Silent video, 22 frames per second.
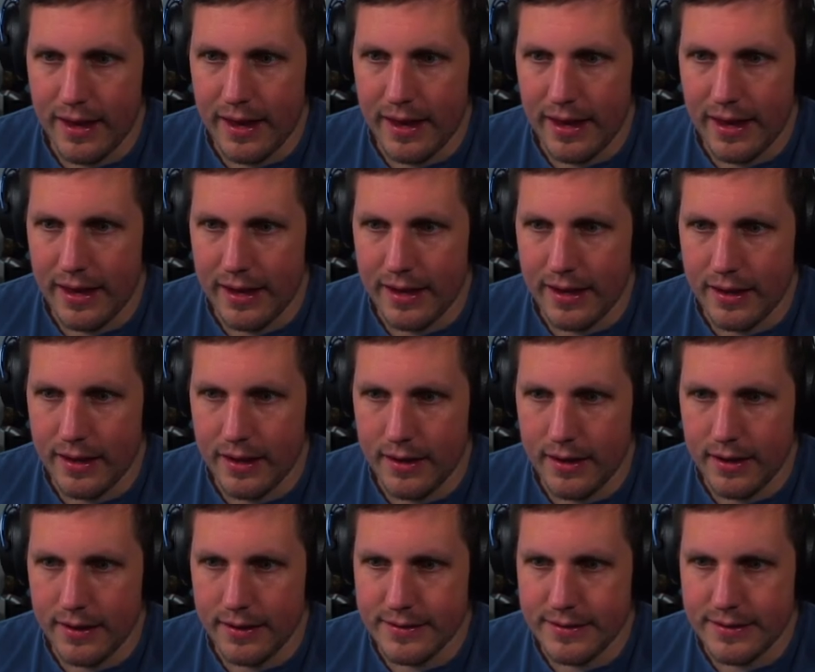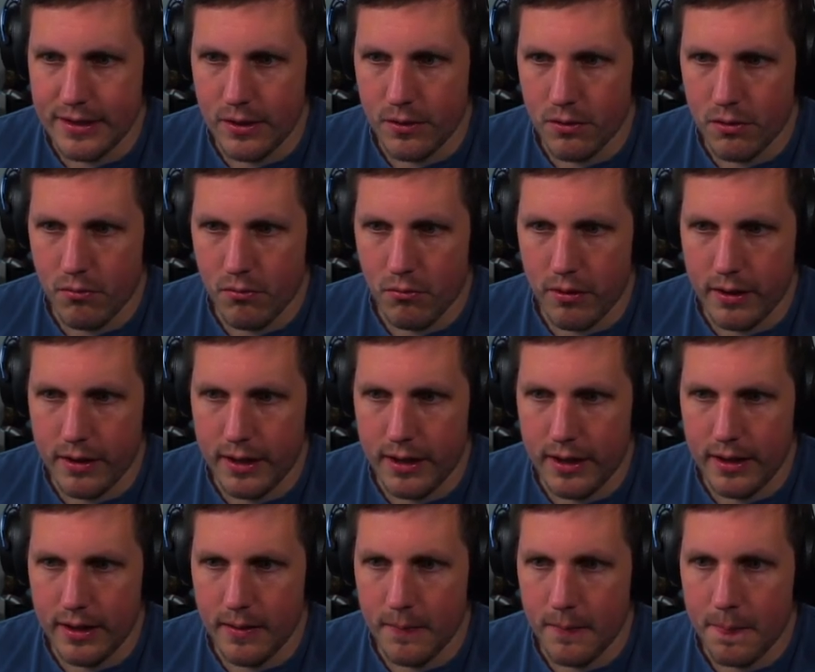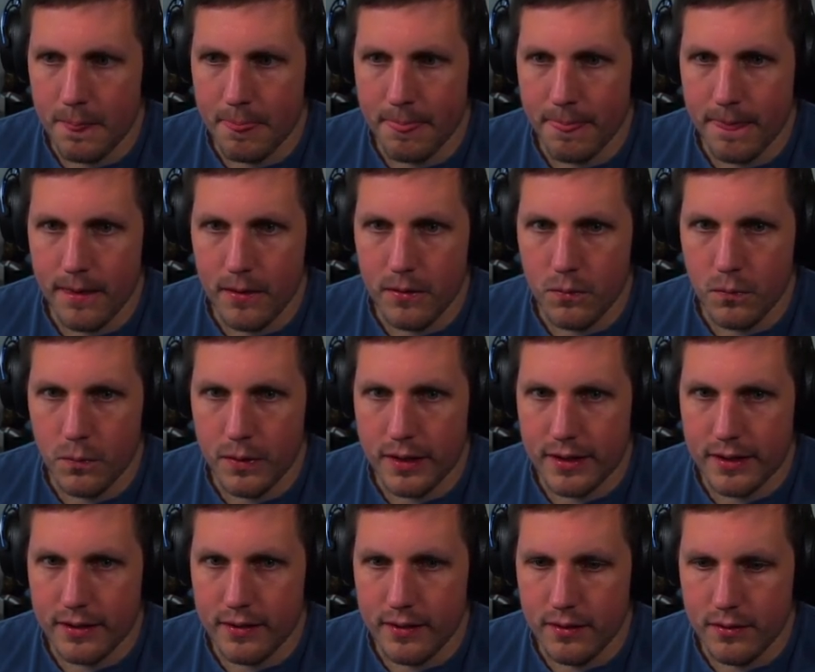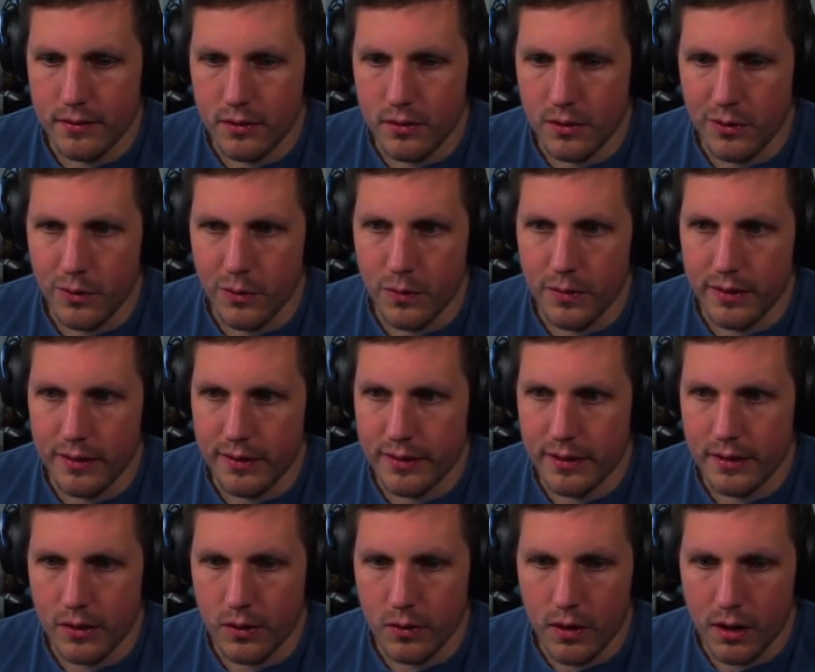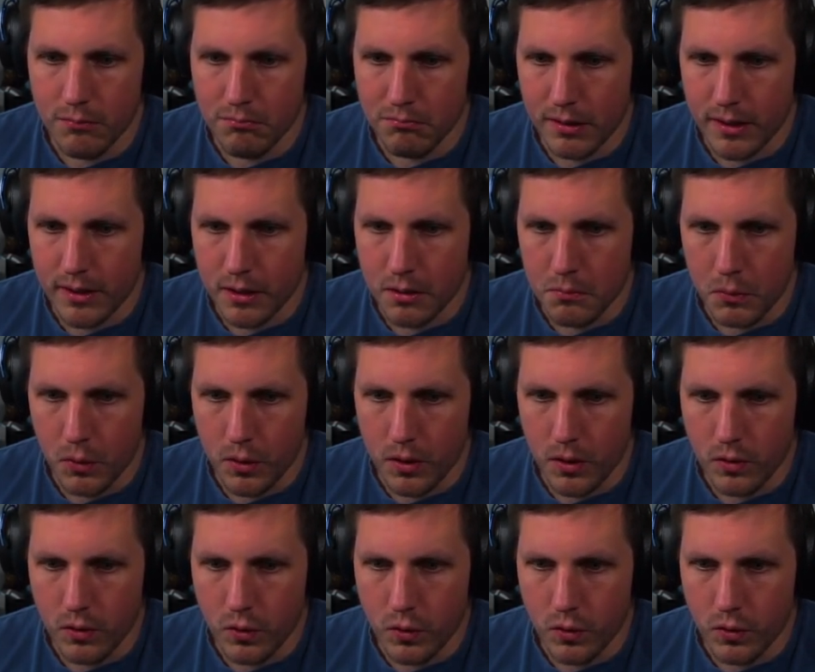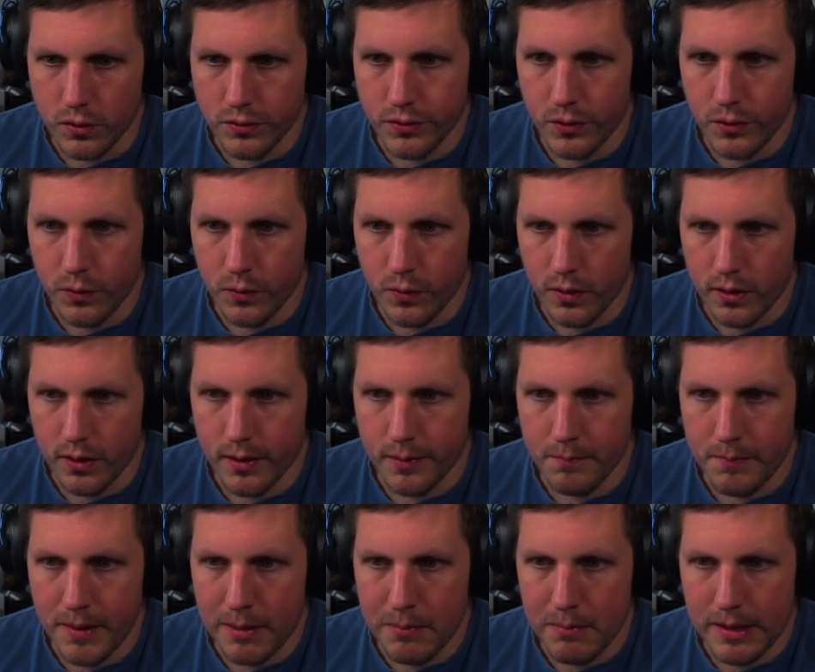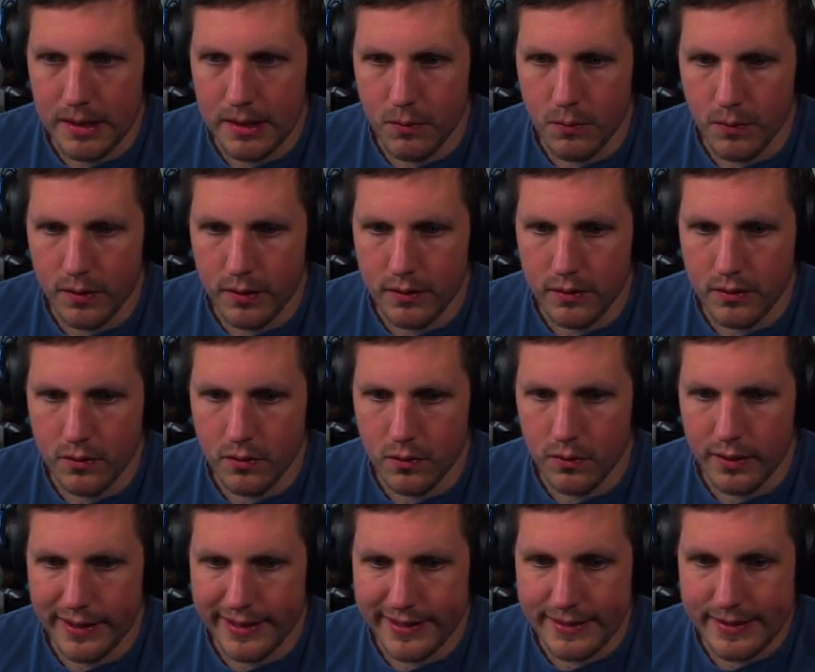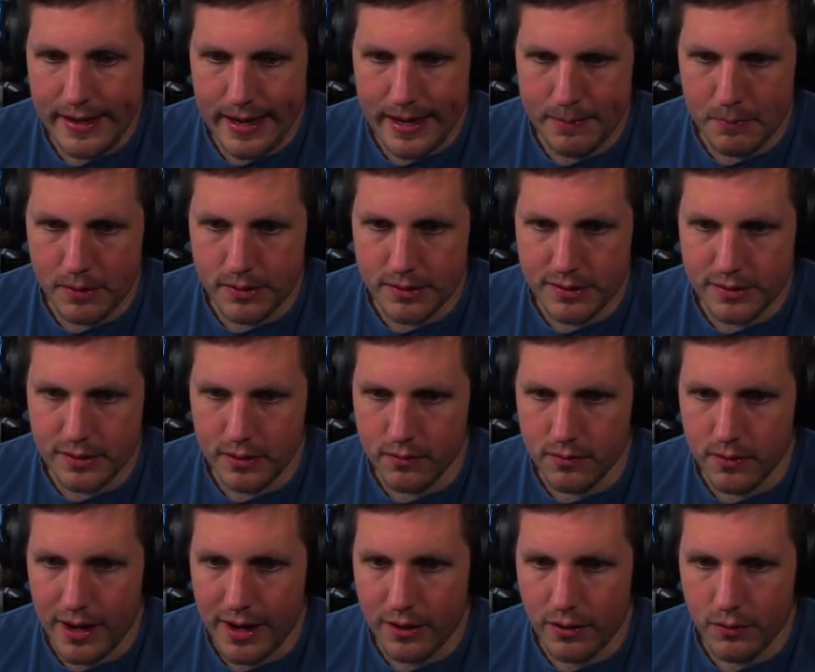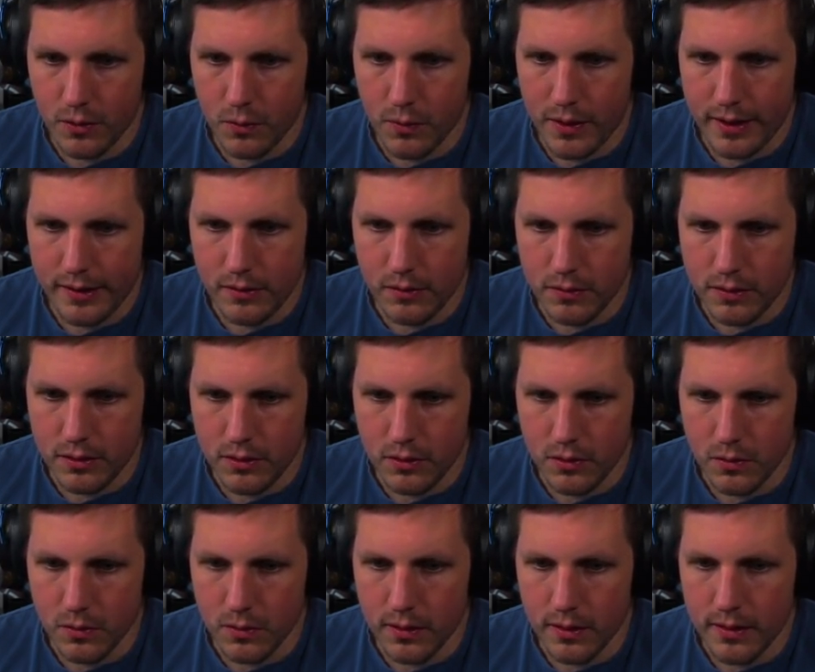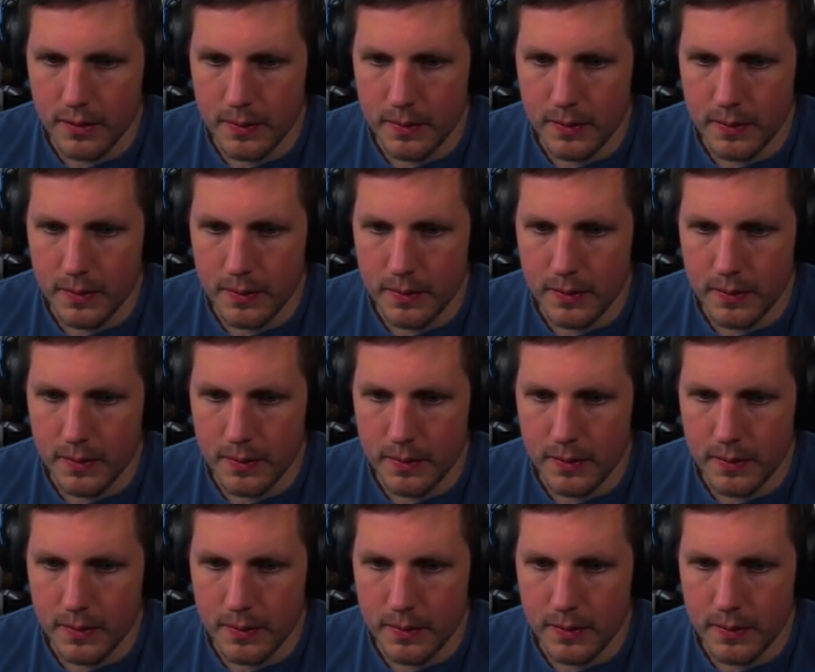a tier 3. We could do, you know, unpluckable gold, or maybe you want to do like diamond or silver. I don't know why you would do.